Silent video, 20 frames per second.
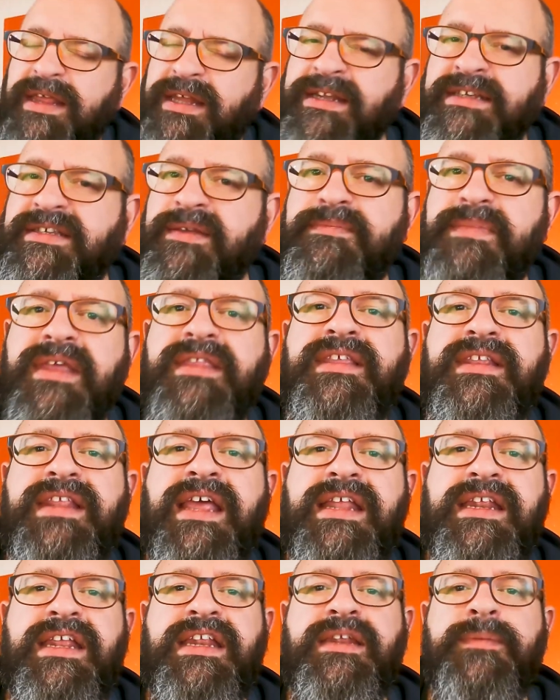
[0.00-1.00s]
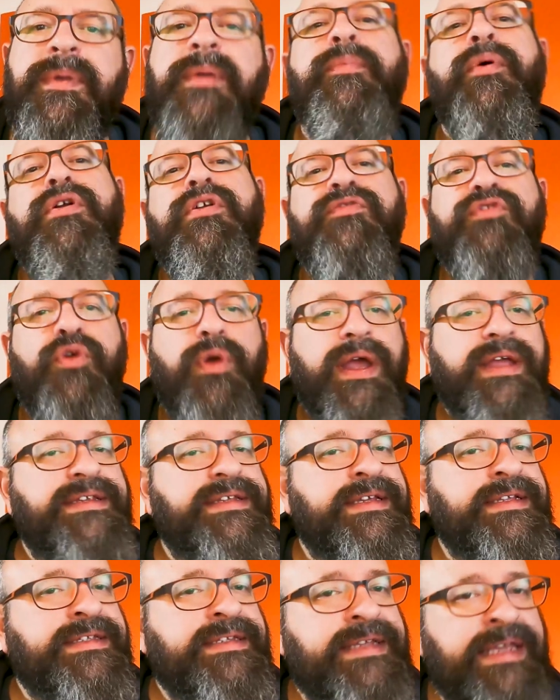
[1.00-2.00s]
That doesn't mean that they need to be part of your
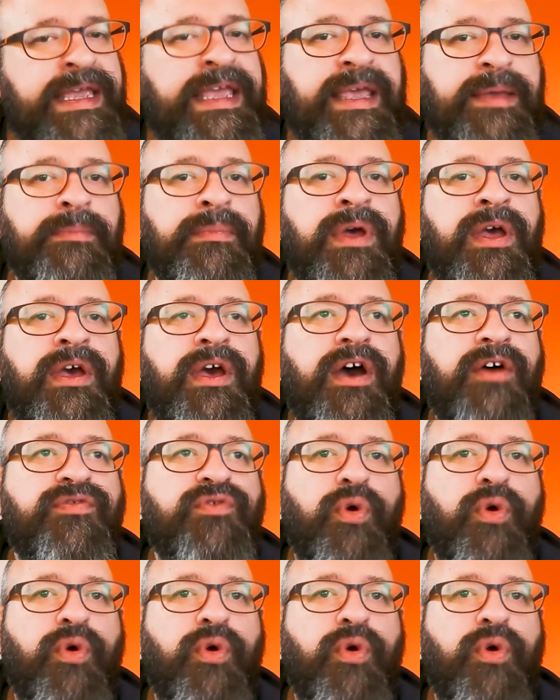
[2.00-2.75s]
IT team,